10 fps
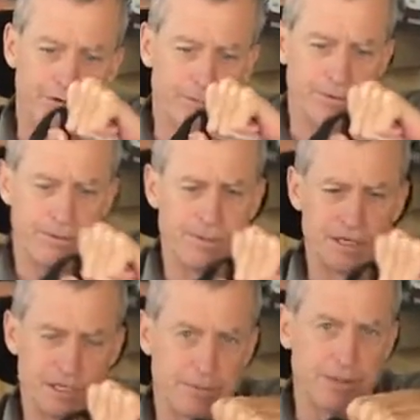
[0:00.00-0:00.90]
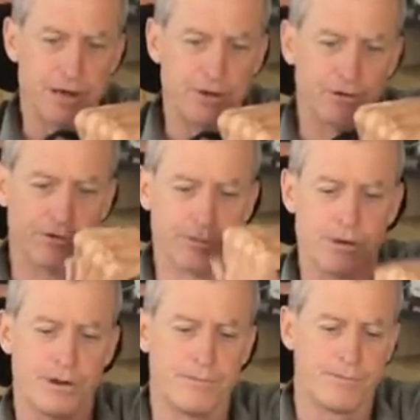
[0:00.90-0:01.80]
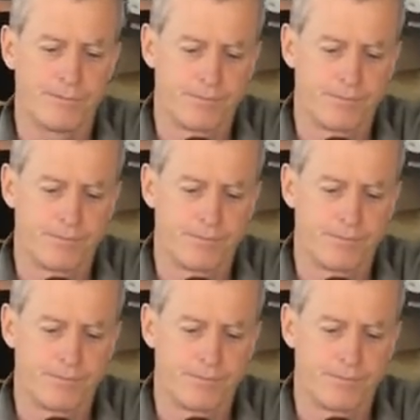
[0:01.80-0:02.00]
so pretty much anybody knows about it,